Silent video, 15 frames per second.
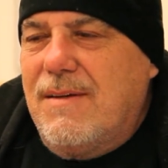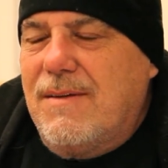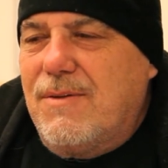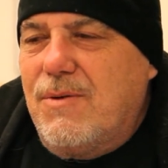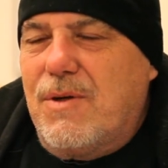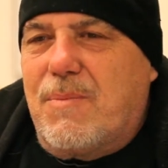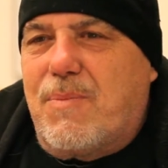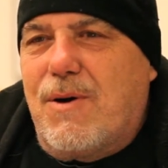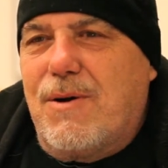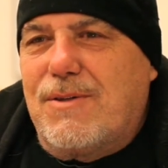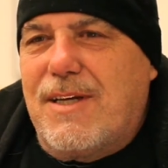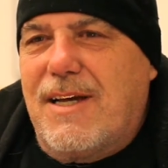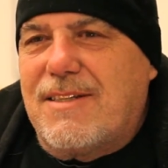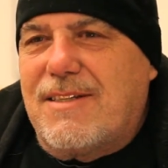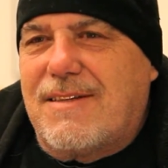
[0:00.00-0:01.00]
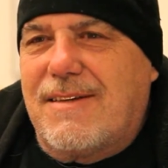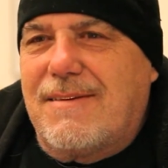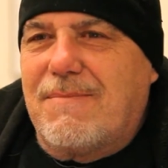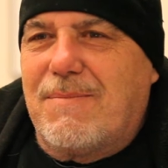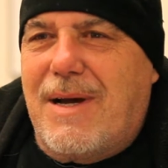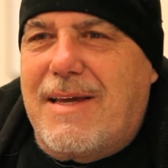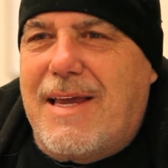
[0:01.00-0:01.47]
doing a protest
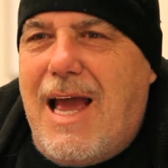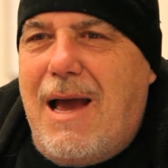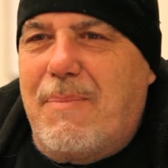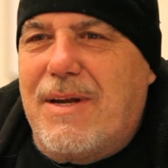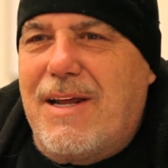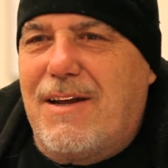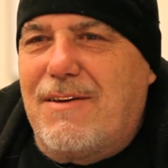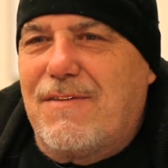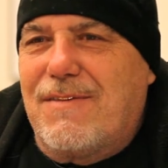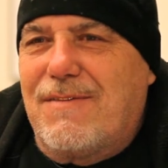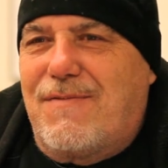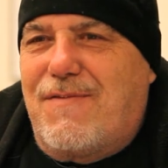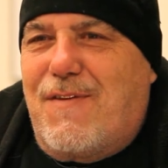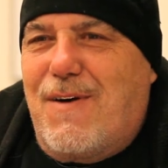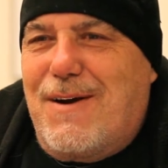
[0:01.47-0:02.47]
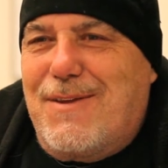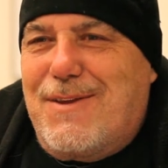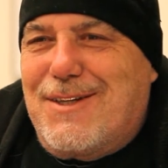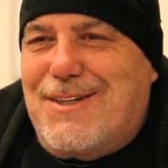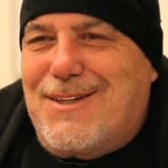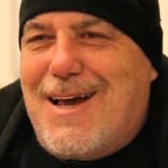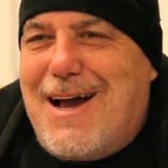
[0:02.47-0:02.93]
by camping out in front of
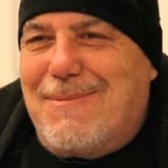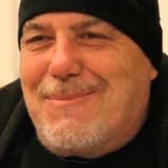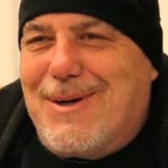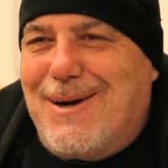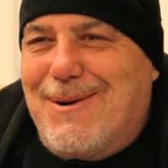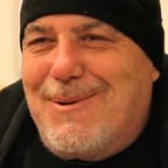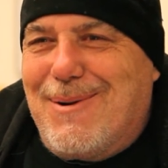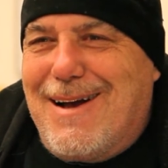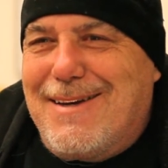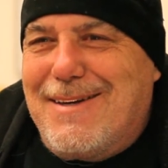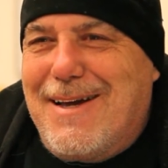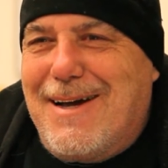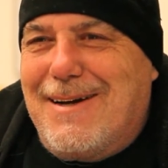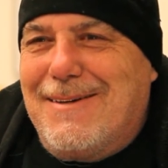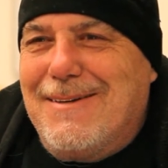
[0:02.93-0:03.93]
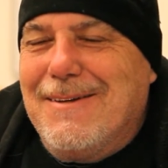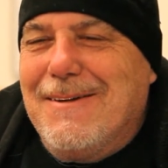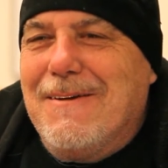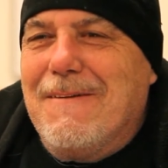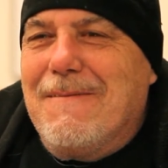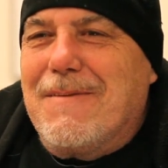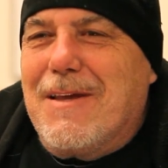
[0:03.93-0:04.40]
this library right now
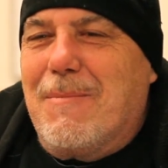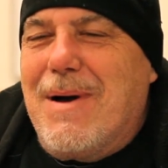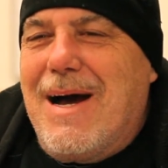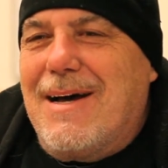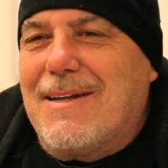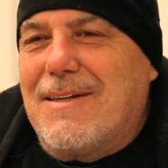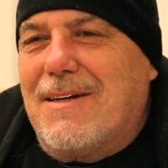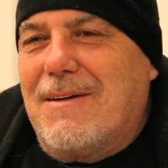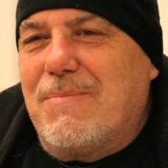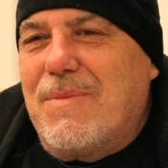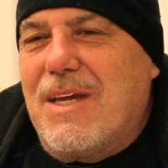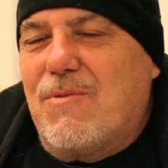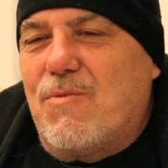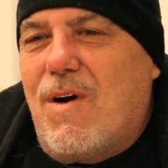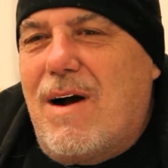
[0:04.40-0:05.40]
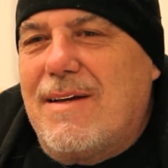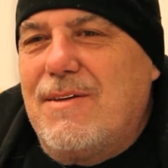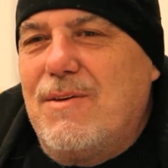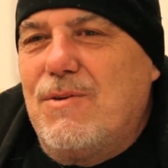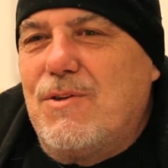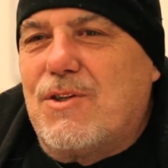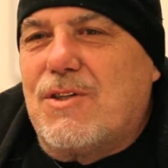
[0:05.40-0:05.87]
about
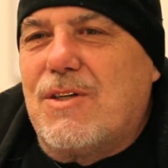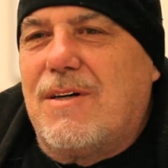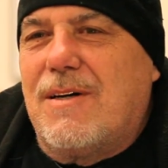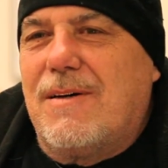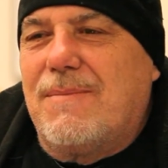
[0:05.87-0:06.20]
NYU's